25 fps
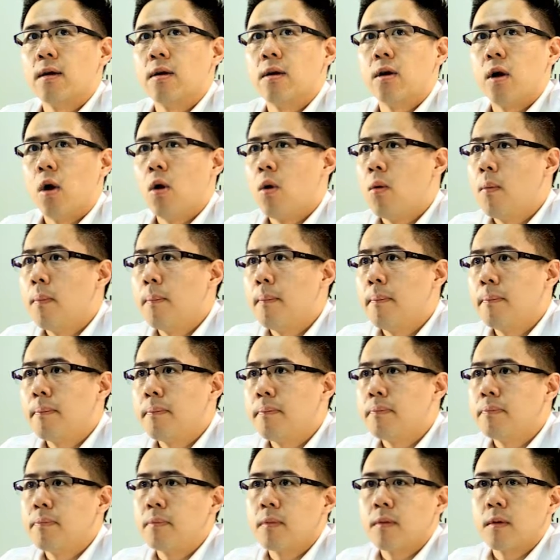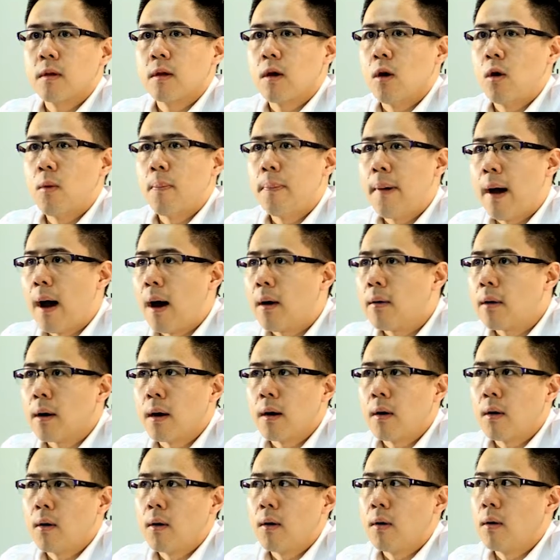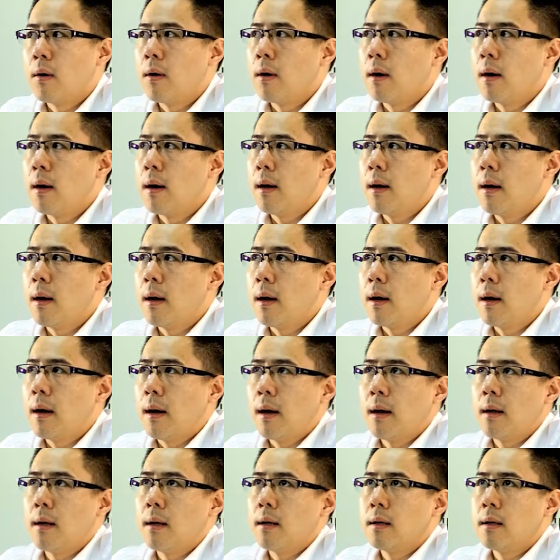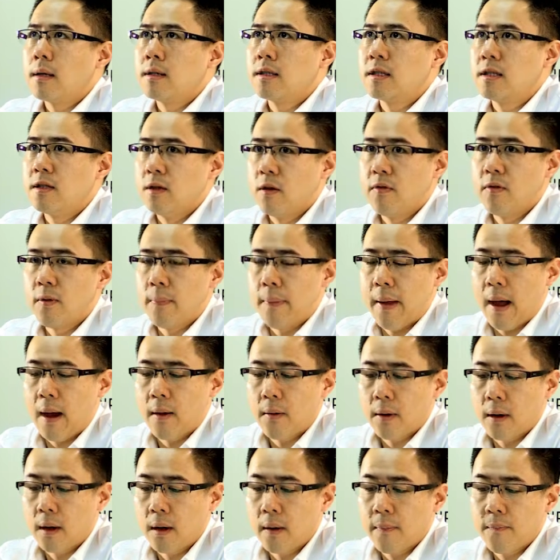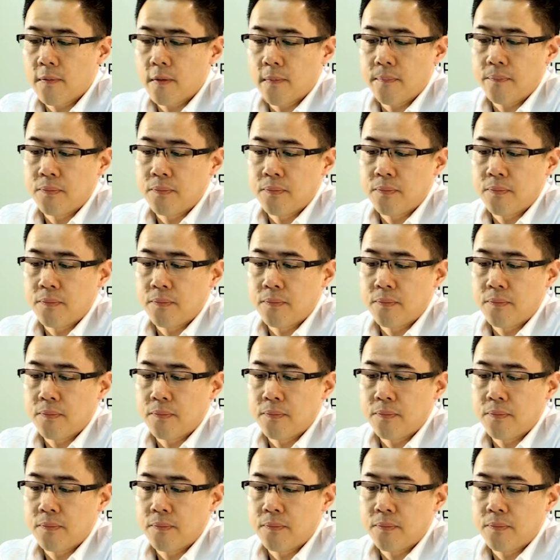gold powder or silver powder